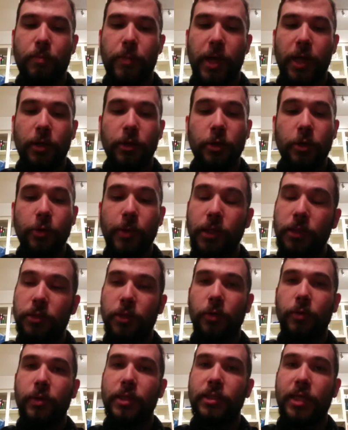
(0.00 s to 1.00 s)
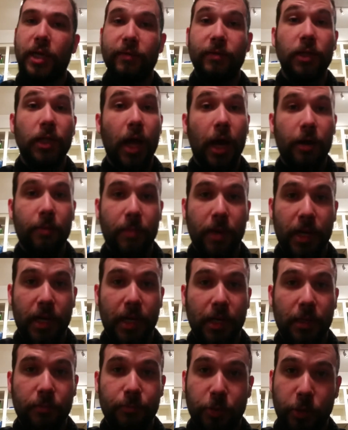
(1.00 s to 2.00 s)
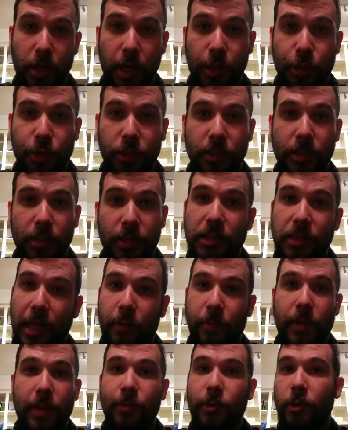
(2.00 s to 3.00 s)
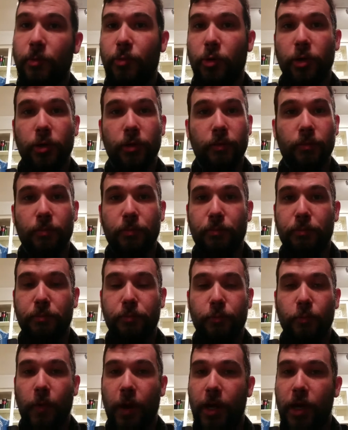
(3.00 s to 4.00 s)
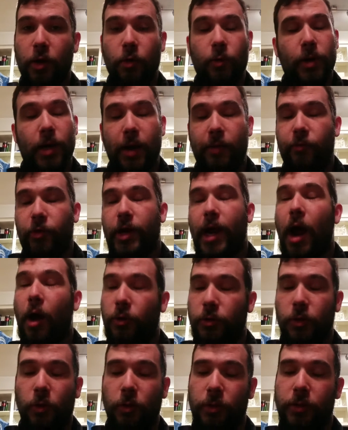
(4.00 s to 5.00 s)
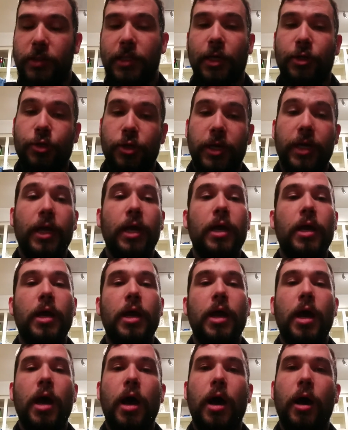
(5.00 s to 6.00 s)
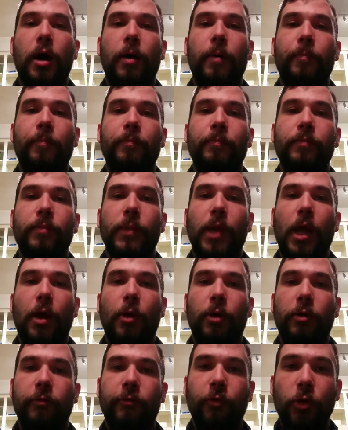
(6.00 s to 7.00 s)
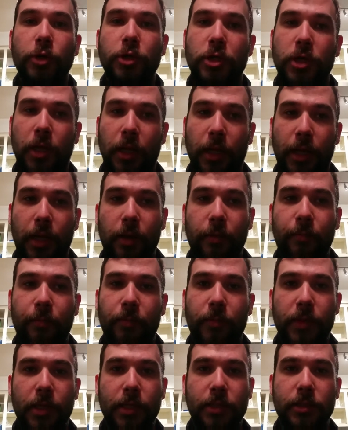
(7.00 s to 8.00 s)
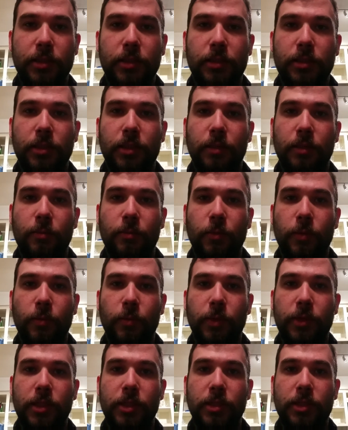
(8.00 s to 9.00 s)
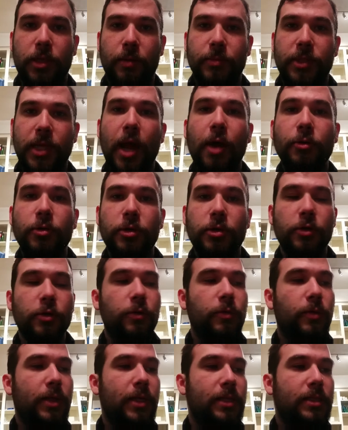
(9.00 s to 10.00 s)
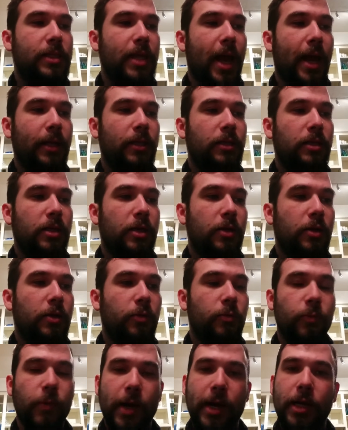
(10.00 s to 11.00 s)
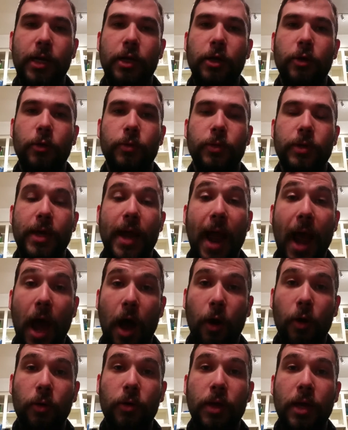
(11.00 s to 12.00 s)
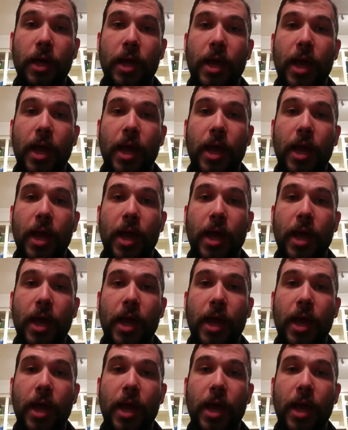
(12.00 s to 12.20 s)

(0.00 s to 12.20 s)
in doing so they saved a lot of money in production. This allowed people to put a radio in every household essentially. Now unfortunately what this comes down to is that the radio now